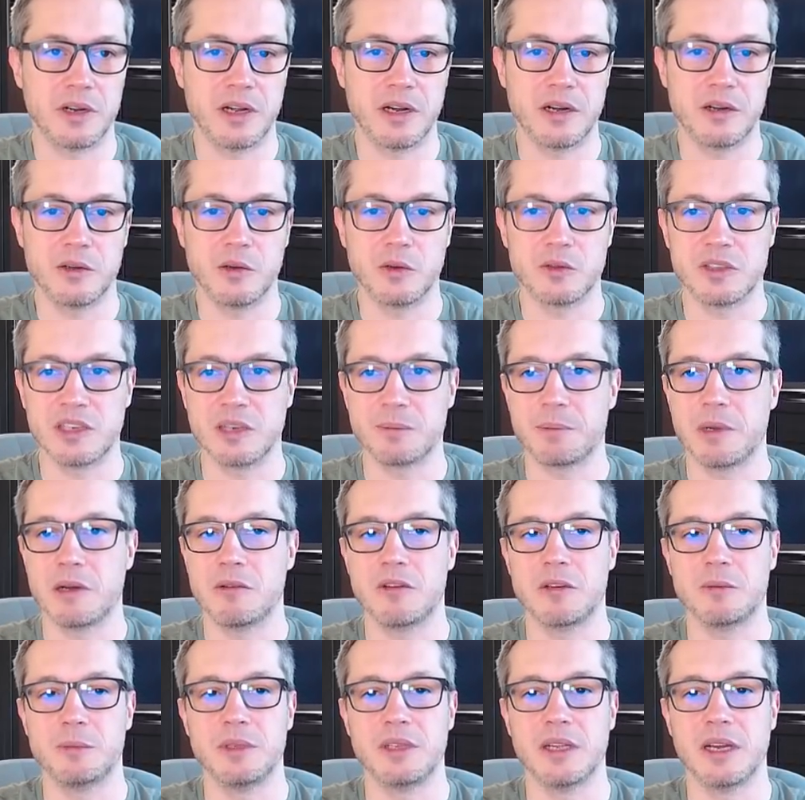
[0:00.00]
her using
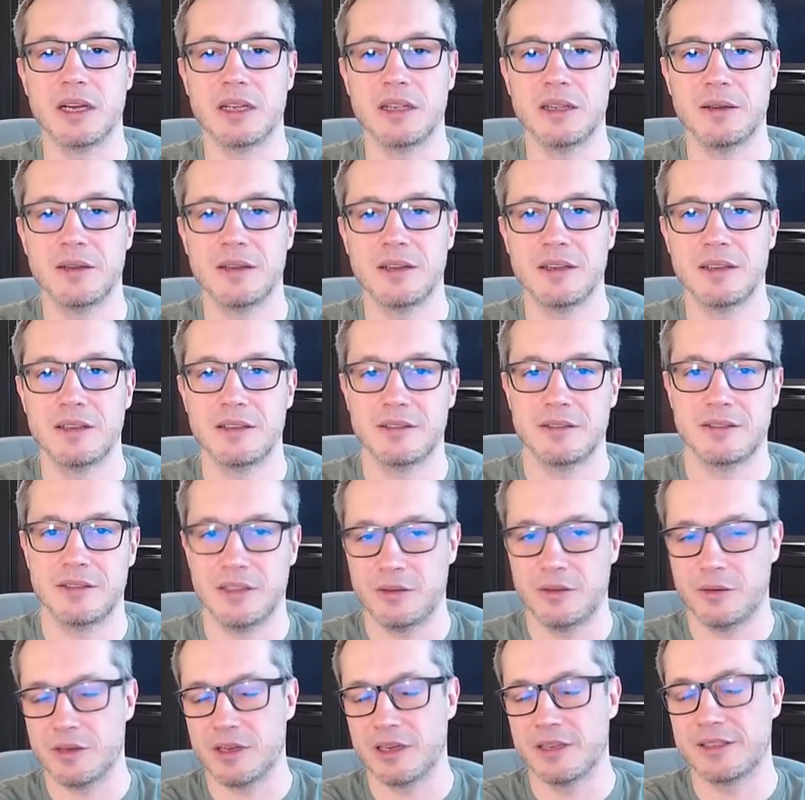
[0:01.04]
Power BI
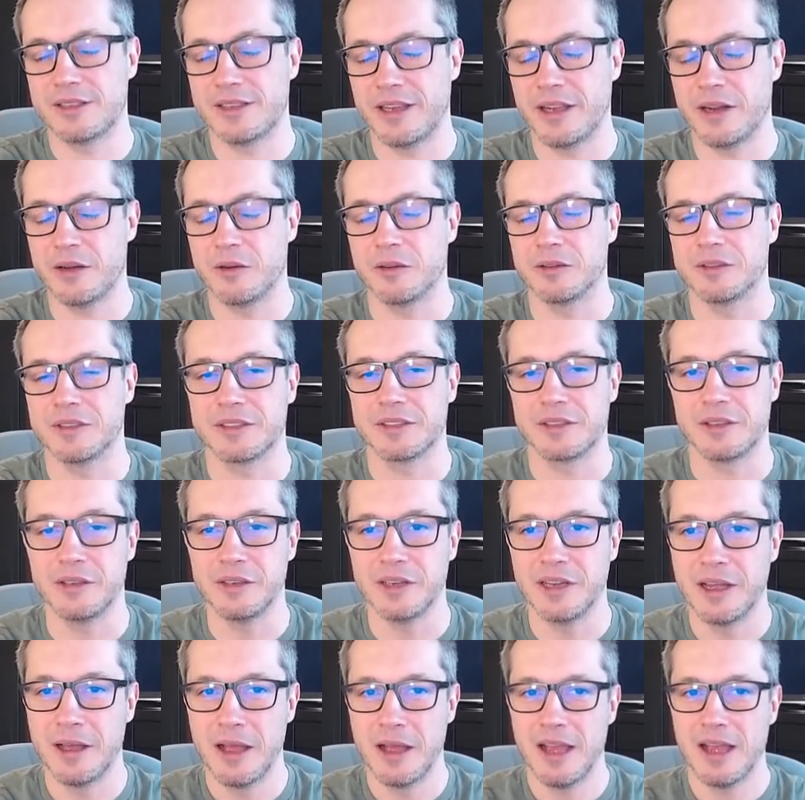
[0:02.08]
that you can see here on the
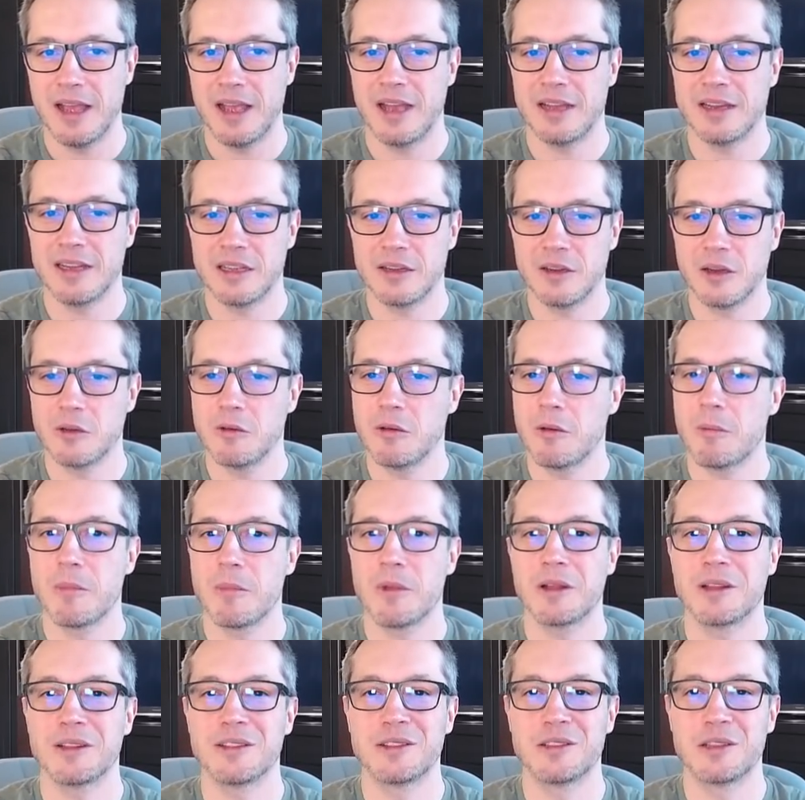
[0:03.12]
screen. And I know
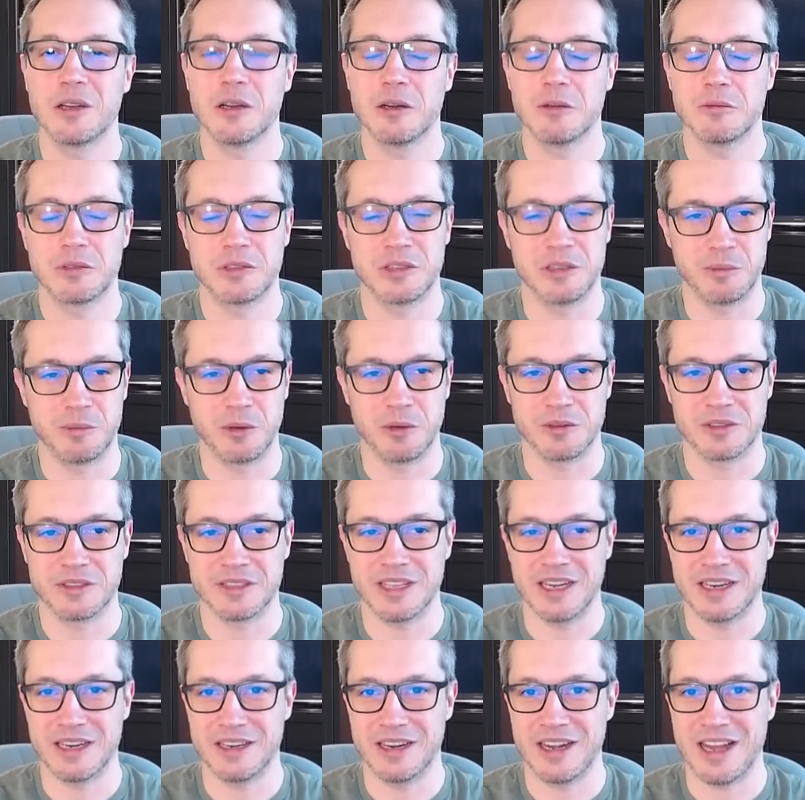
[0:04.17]
those reports
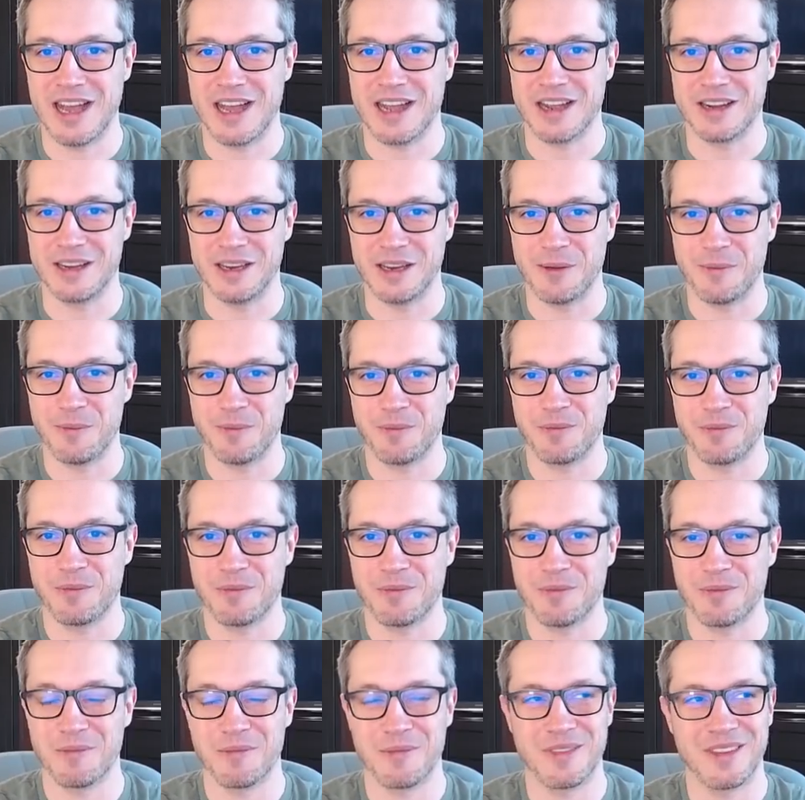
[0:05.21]
are ugly.
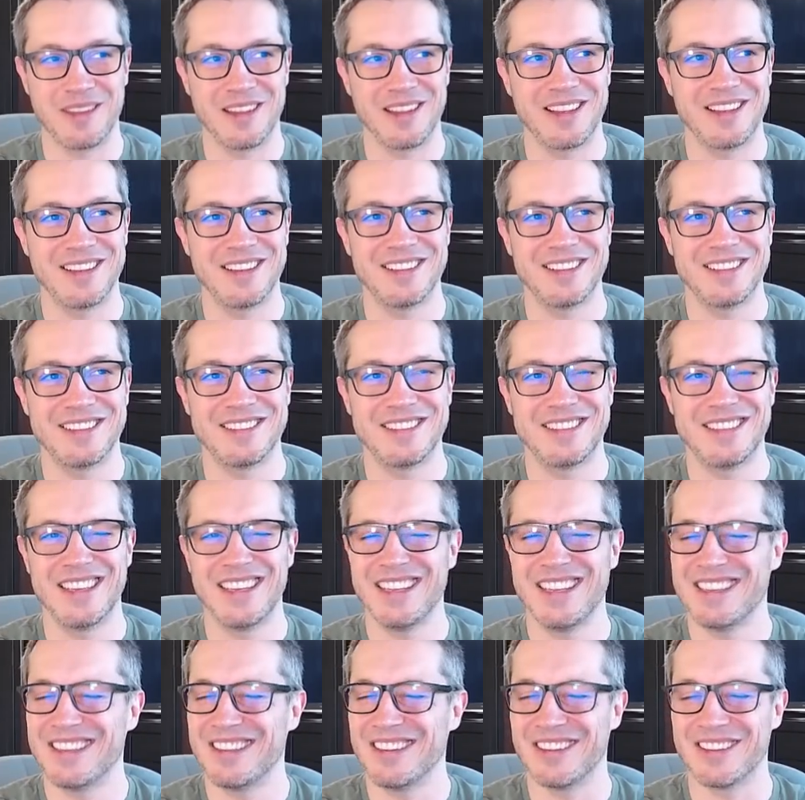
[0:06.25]

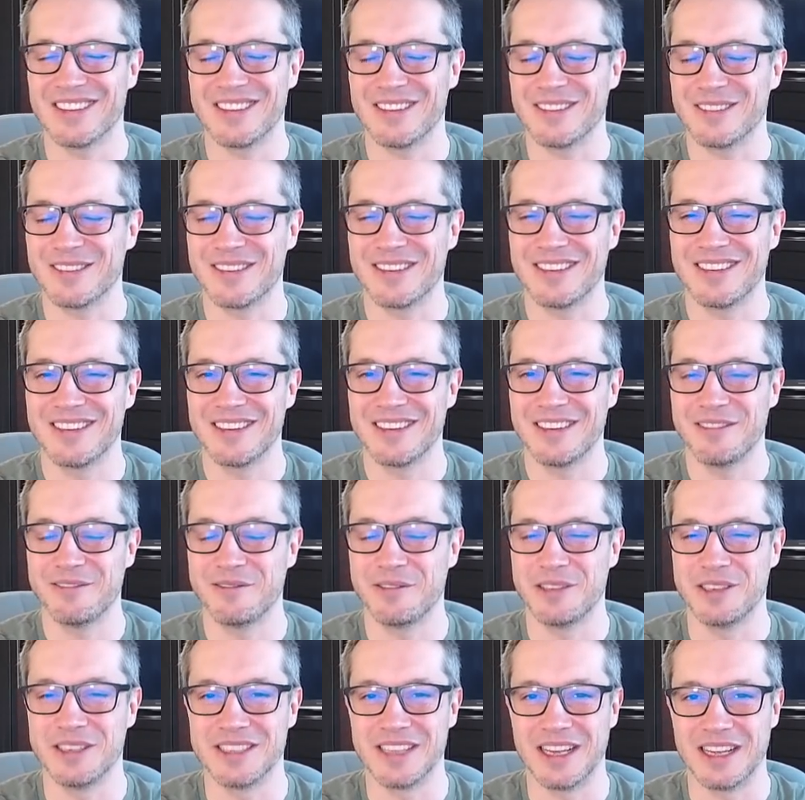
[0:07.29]
They don't look
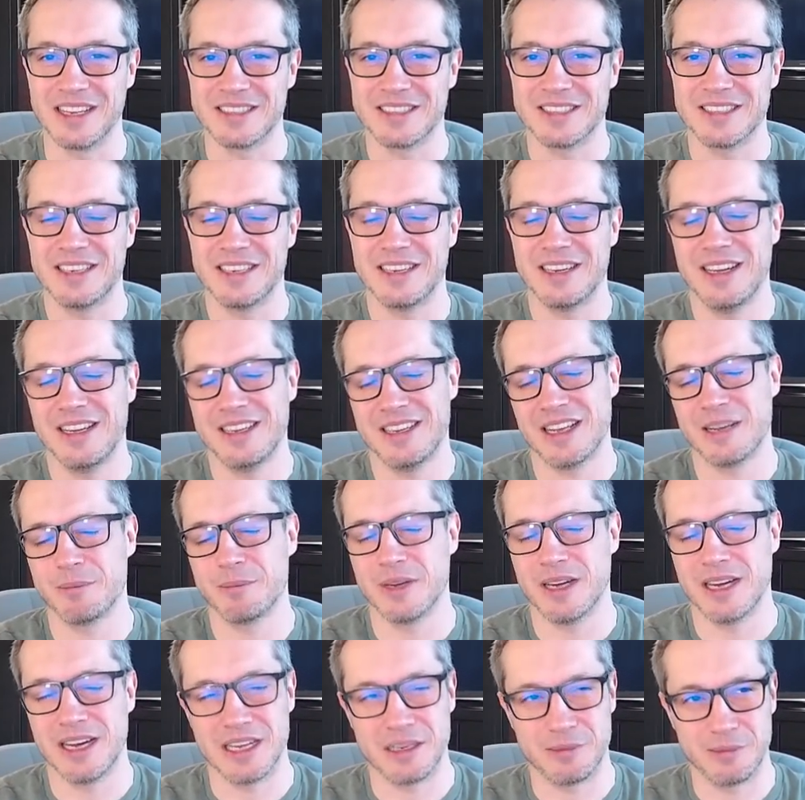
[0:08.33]
very nice. And I
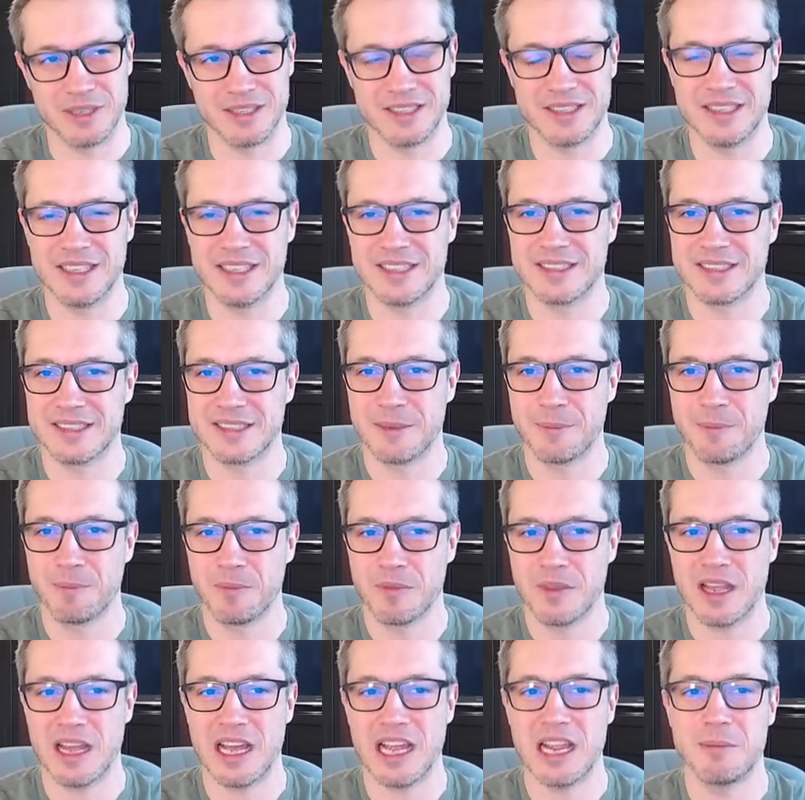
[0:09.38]
admit this,
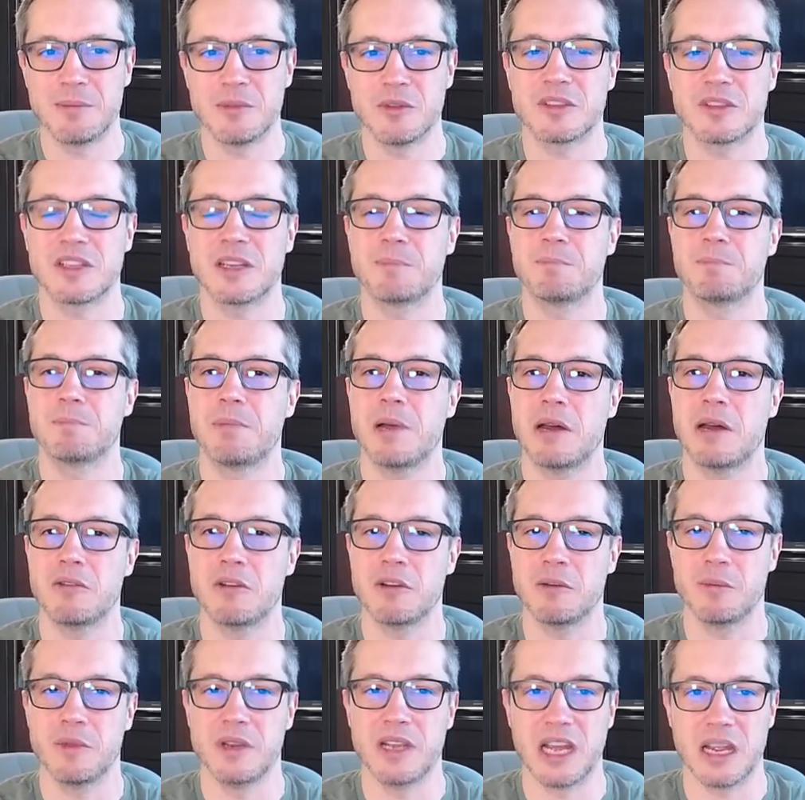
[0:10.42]
I'm not a
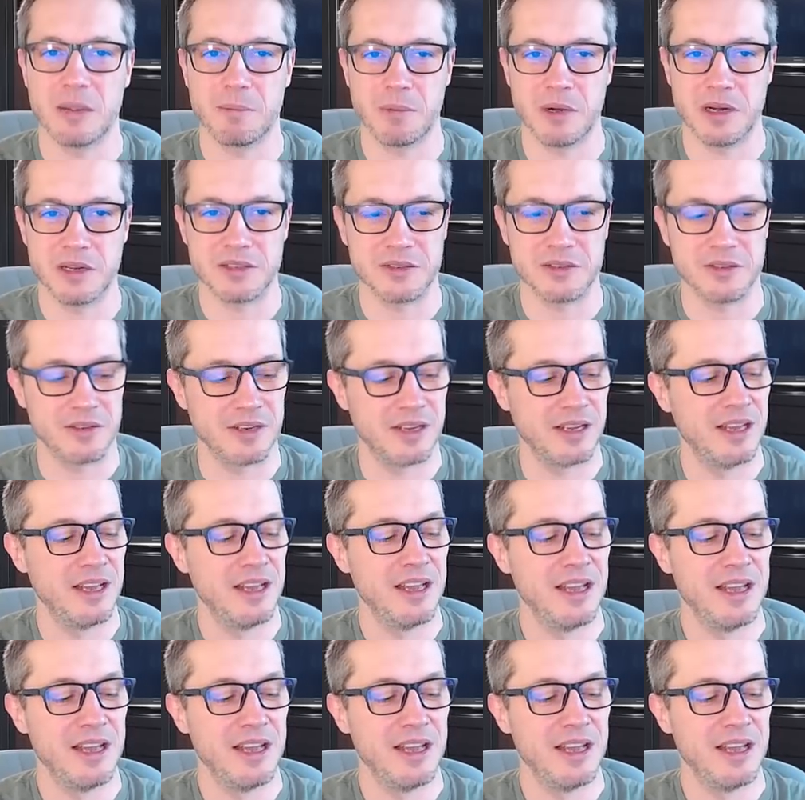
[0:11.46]
Power BI person.